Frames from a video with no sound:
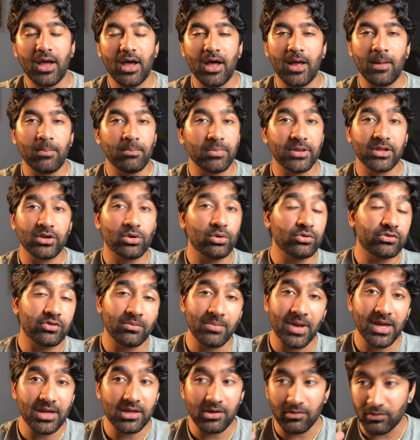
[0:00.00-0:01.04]
but then also
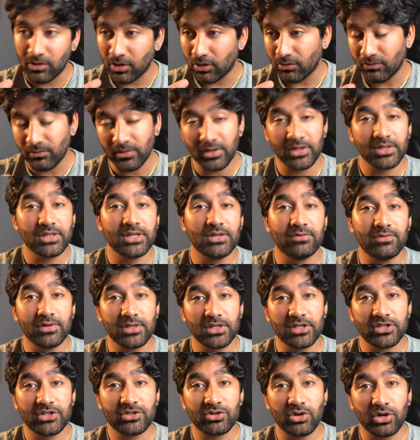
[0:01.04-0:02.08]
make, you know, really,
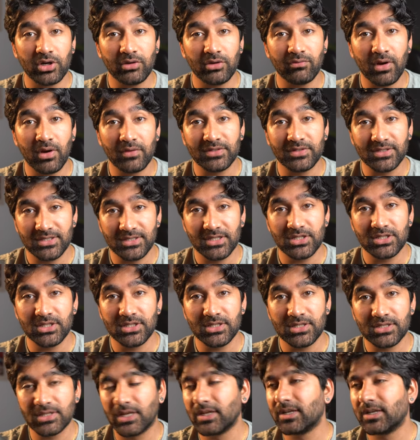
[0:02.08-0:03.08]
really strong and rough decisions.